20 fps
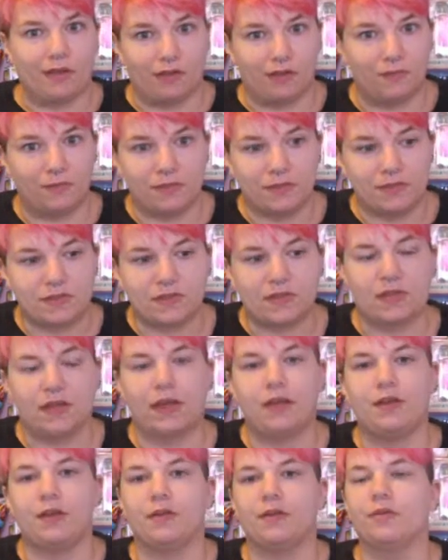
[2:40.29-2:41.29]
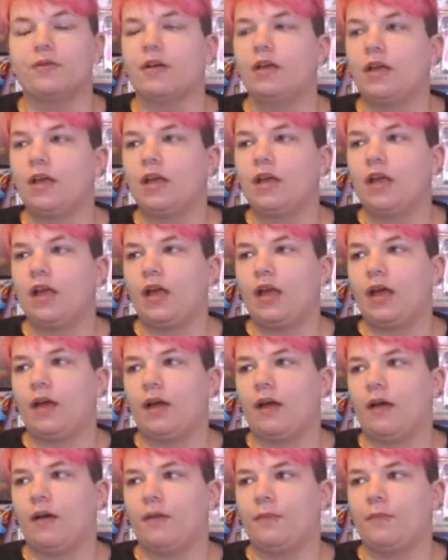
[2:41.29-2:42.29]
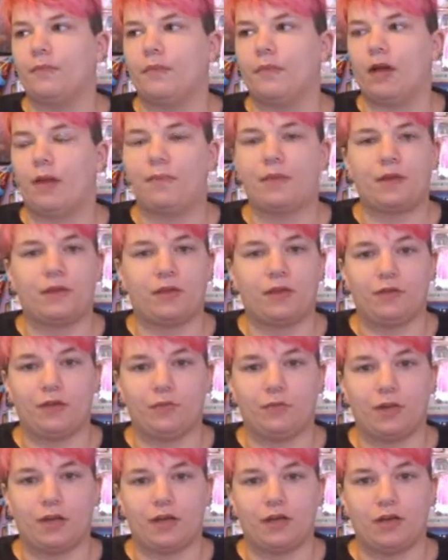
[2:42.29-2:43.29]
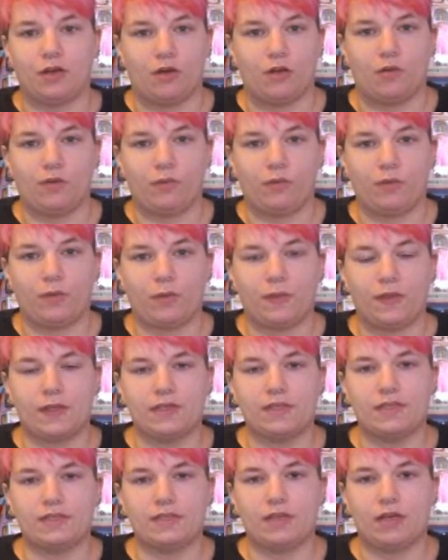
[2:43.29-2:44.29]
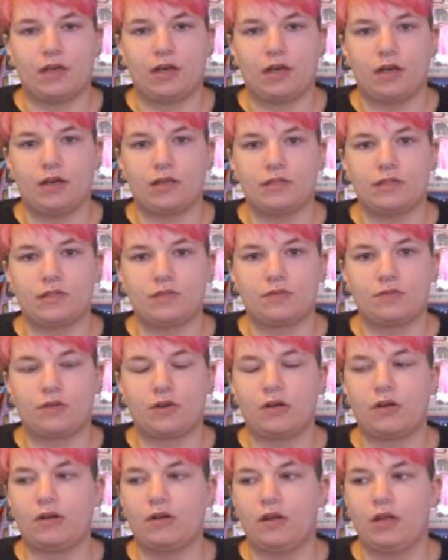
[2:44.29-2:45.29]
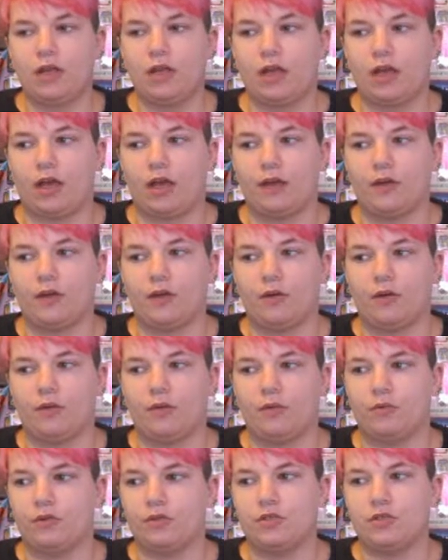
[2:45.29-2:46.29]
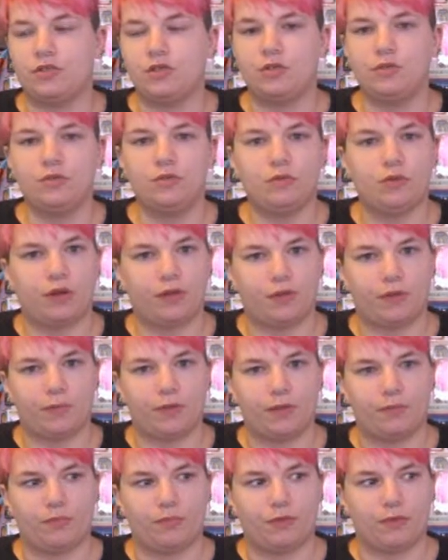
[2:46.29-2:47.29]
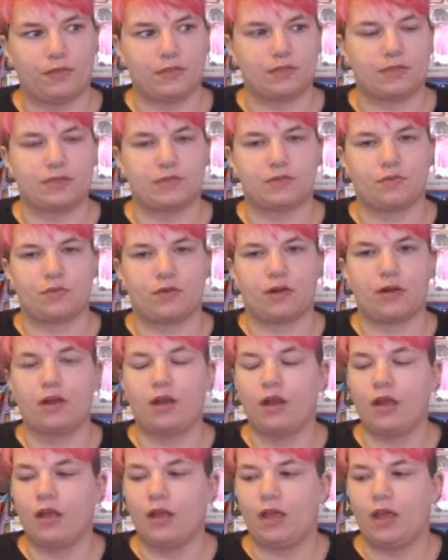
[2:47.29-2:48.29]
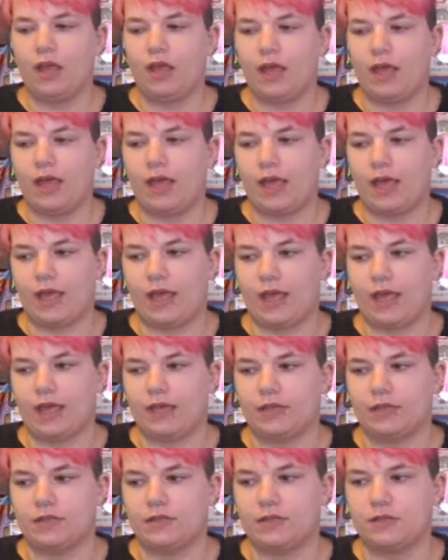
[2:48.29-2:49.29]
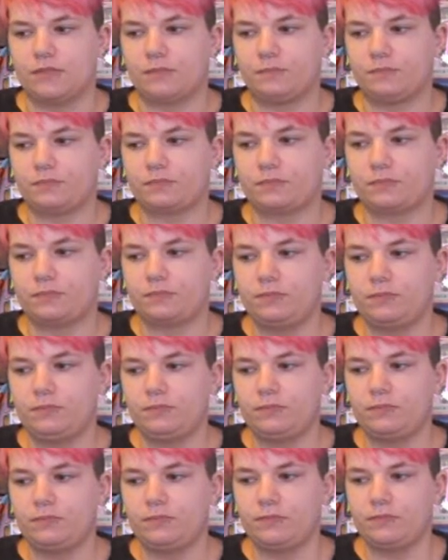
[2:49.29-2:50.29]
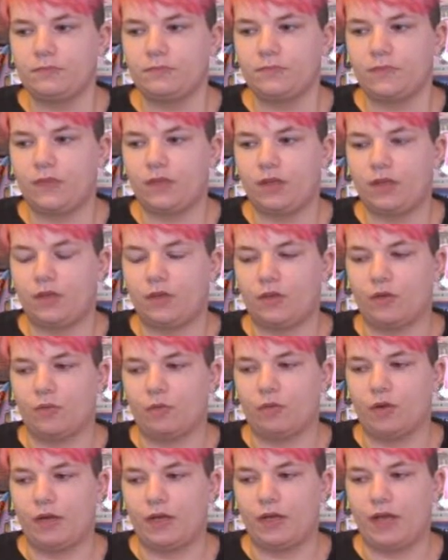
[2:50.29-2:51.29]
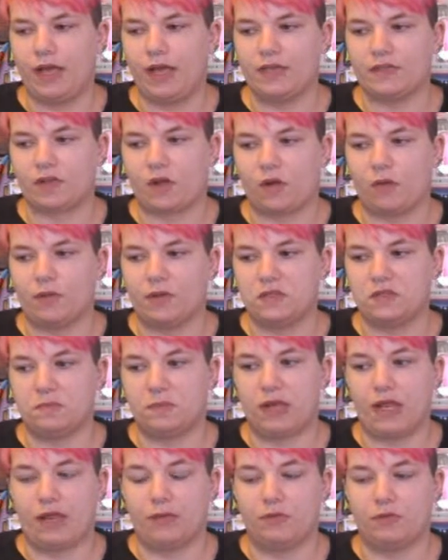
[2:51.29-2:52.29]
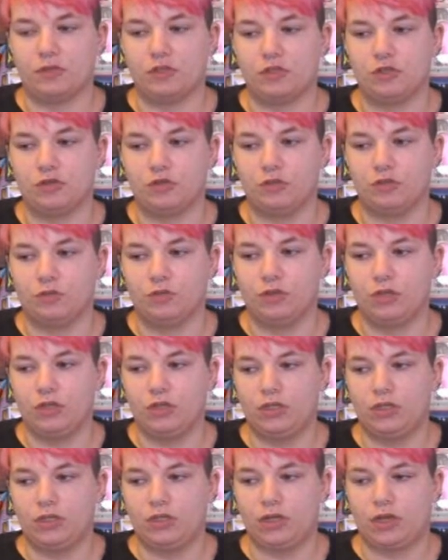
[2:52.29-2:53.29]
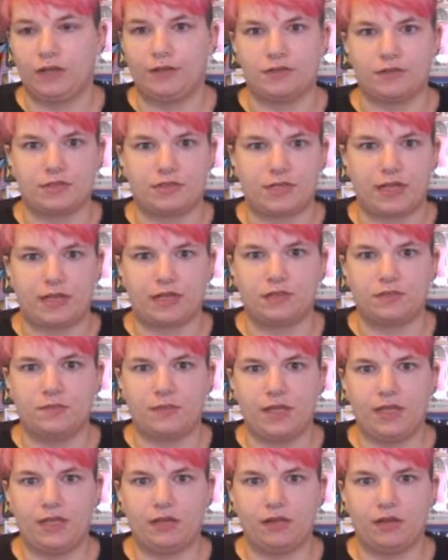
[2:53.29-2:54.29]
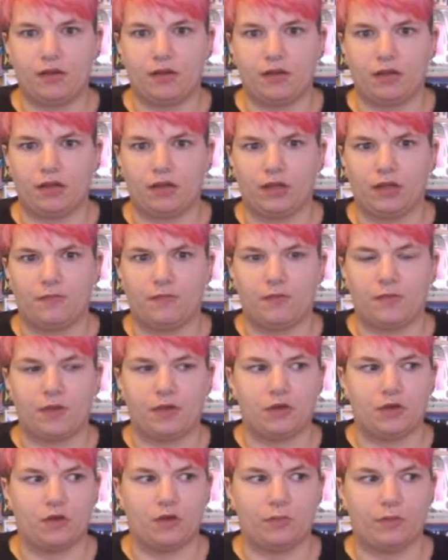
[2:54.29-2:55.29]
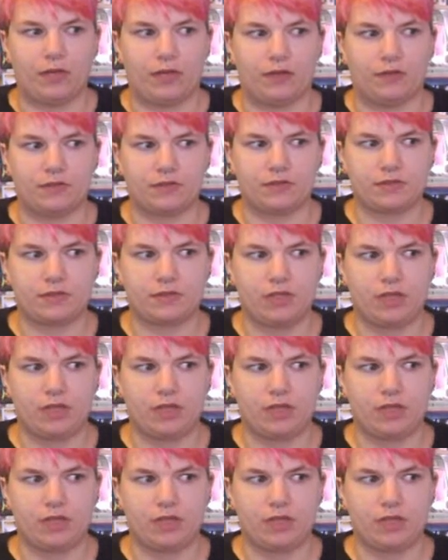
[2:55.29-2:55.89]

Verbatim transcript: obviously I do. Um, I'm not the only one I know with this uh, disorder. I know two other people with this disorder, and the one has always been able to understand me on a level that nobody else